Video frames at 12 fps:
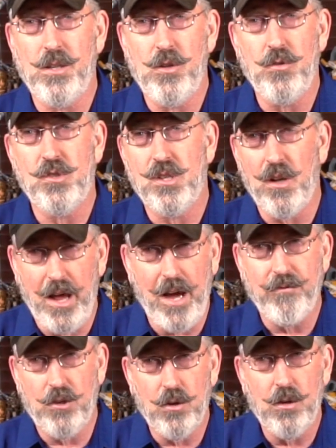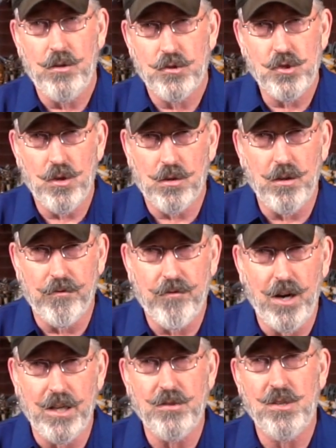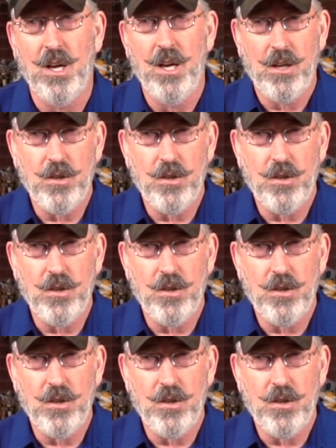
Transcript: do you still have your circle of friends,